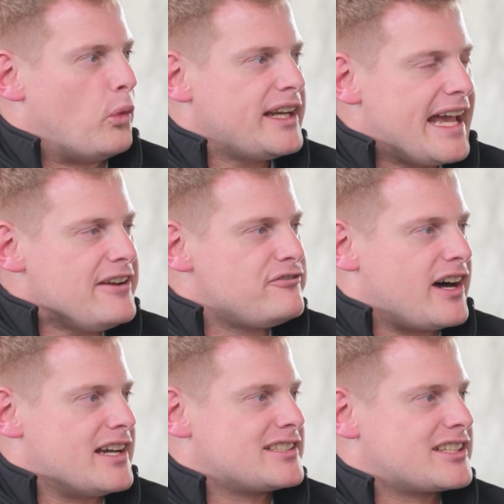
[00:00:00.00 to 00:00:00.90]
What
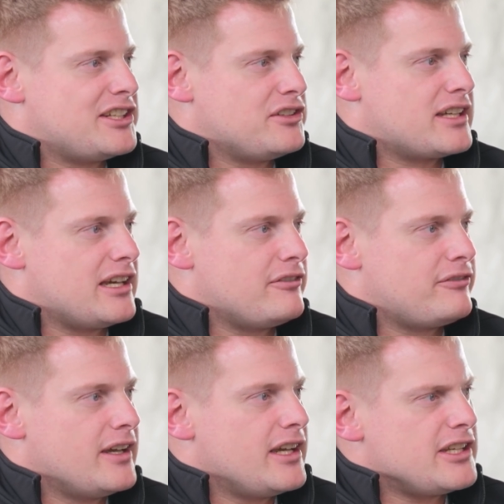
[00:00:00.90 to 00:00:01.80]
advice can you
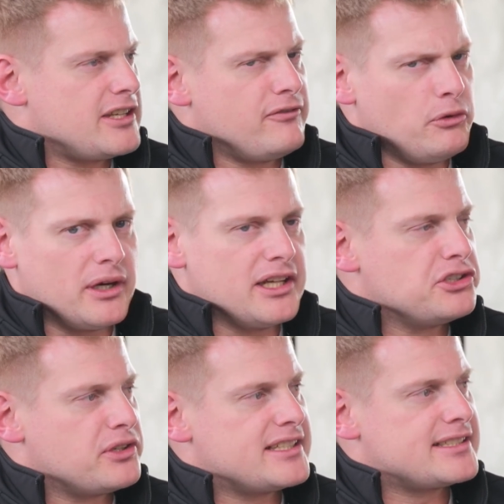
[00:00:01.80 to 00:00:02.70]
give, if you want
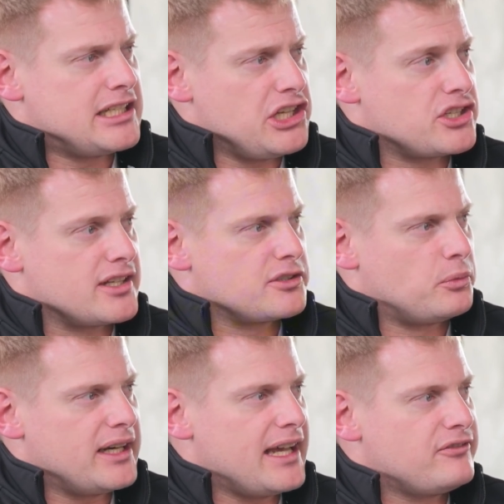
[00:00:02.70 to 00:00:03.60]
to address
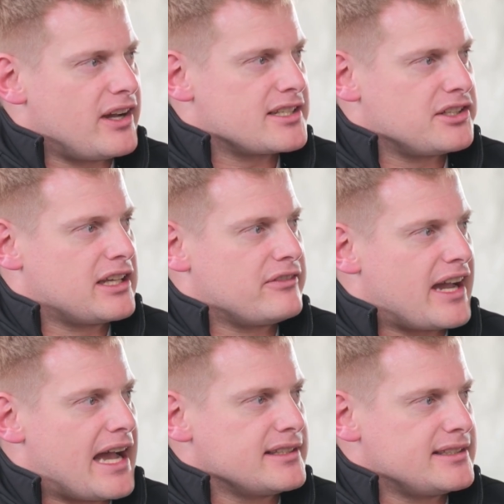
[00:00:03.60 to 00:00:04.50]
teachers, what advice can you
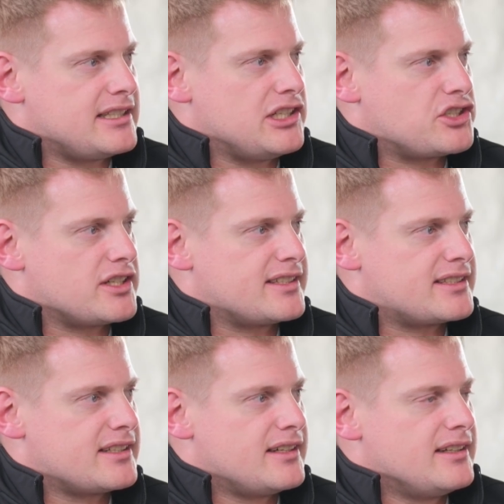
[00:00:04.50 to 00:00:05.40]
give other
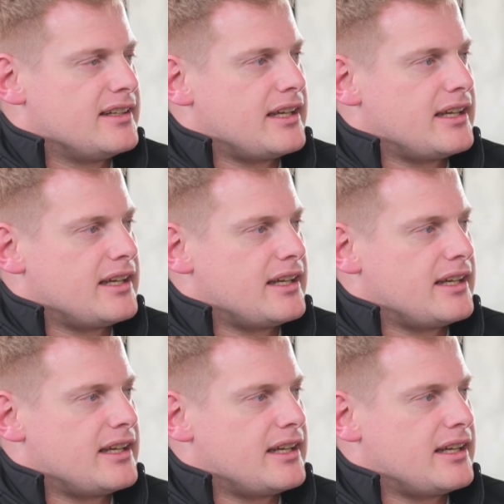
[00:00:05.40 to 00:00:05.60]
teachers